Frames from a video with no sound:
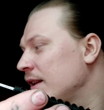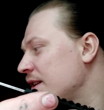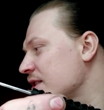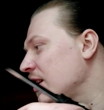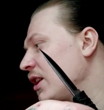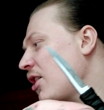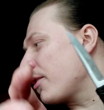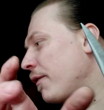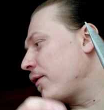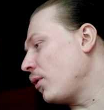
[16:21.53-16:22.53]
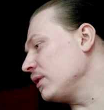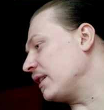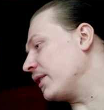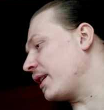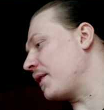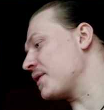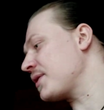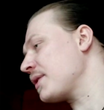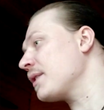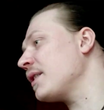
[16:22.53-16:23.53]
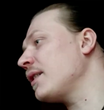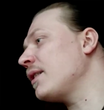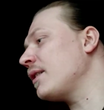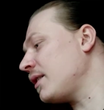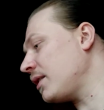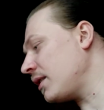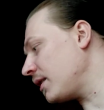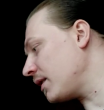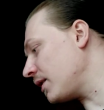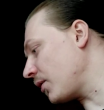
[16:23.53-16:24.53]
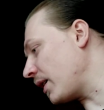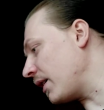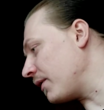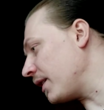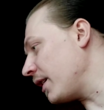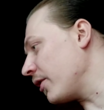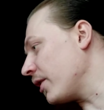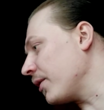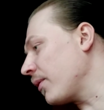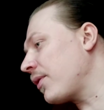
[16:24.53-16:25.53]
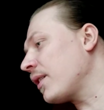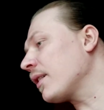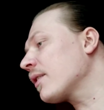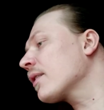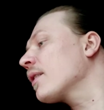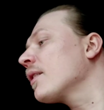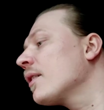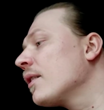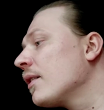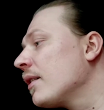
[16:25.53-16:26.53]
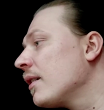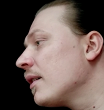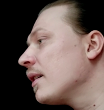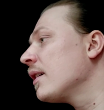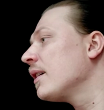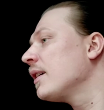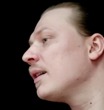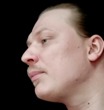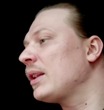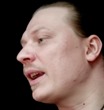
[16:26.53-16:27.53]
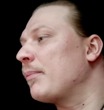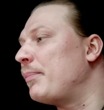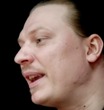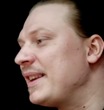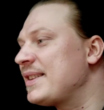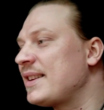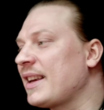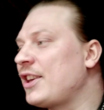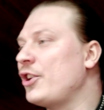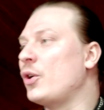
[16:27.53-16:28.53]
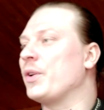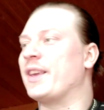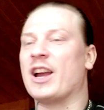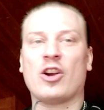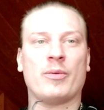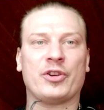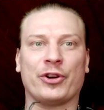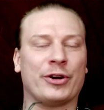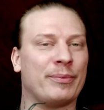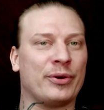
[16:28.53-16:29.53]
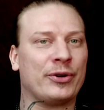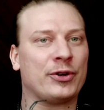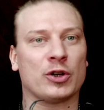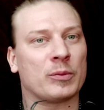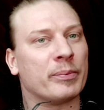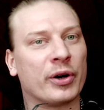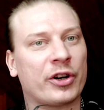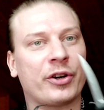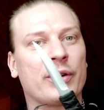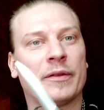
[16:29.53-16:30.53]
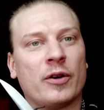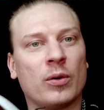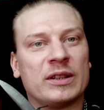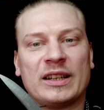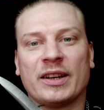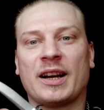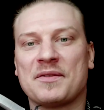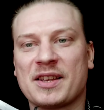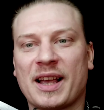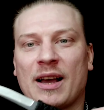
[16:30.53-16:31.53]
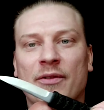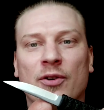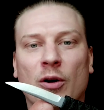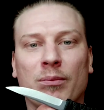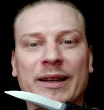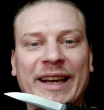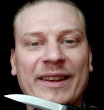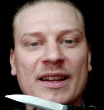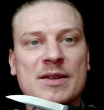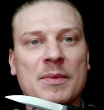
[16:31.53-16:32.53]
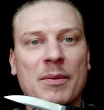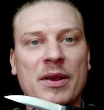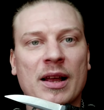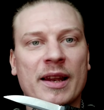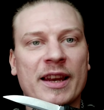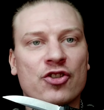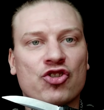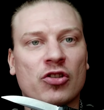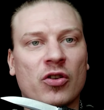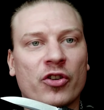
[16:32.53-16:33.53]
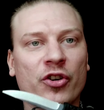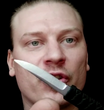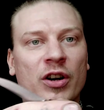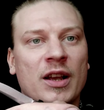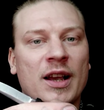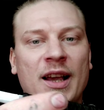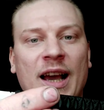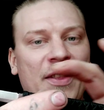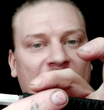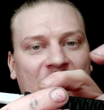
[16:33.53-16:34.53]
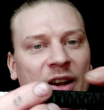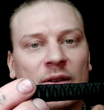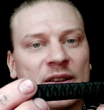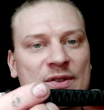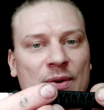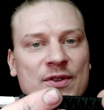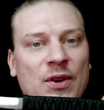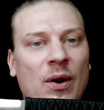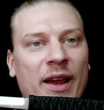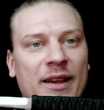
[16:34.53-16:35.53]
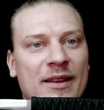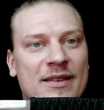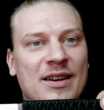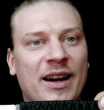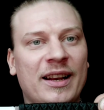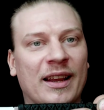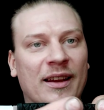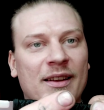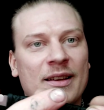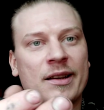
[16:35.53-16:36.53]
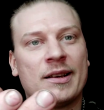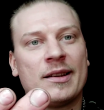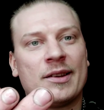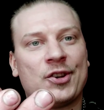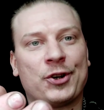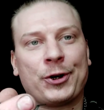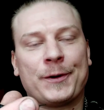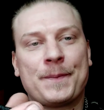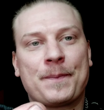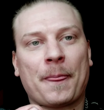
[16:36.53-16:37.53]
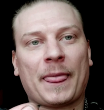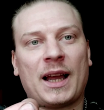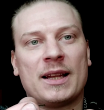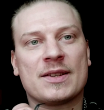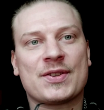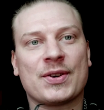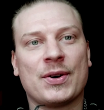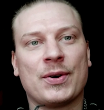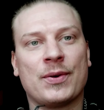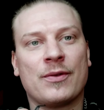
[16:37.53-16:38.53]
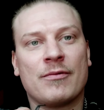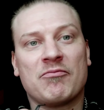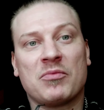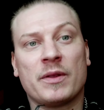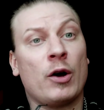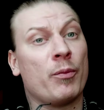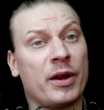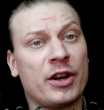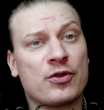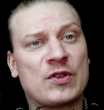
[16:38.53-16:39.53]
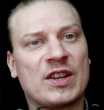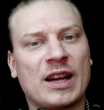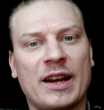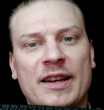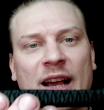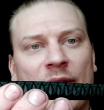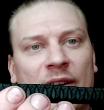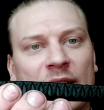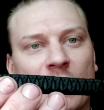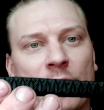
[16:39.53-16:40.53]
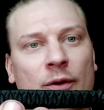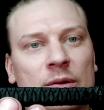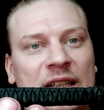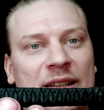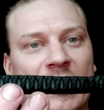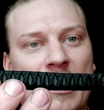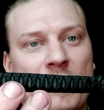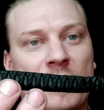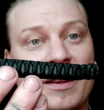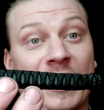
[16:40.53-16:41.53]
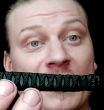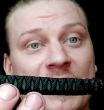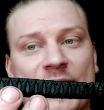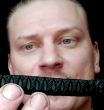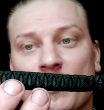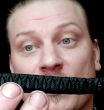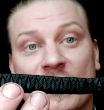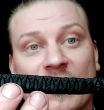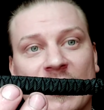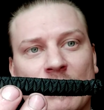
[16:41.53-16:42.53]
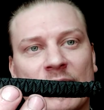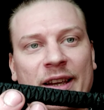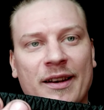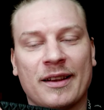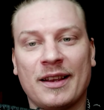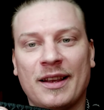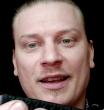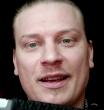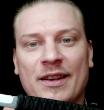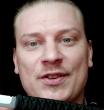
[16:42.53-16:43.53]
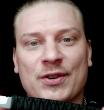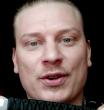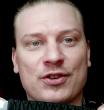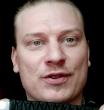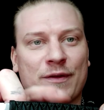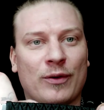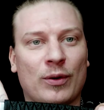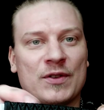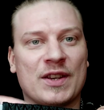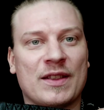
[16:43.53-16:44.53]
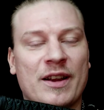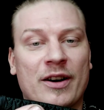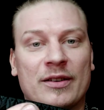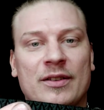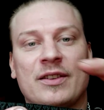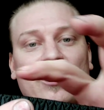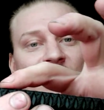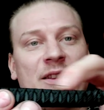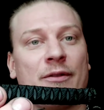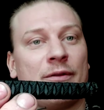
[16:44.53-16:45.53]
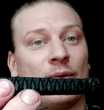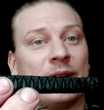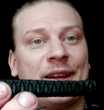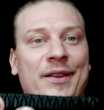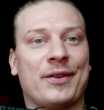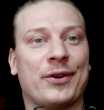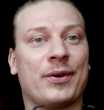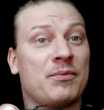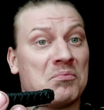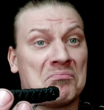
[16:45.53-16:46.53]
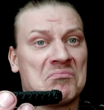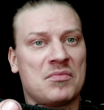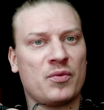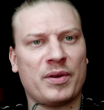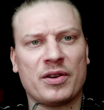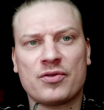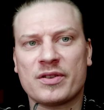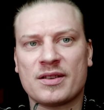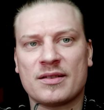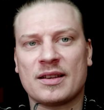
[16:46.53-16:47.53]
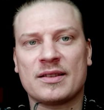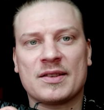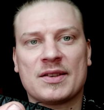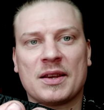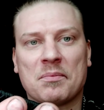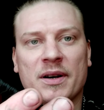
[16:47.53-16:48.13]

There's a lot of folding knives. I don't have it here, I don't think. But like basic, you know, Gerber or Booker folding knives that have, you know, a blade that's maybe an inch longer. And the handle is also like tiny, you know? And so that would be an interesting idea, having like a folding knife like this with a tiny blade. So it just folds in there. Don't need the full length, you know? Be an interesting thing to see.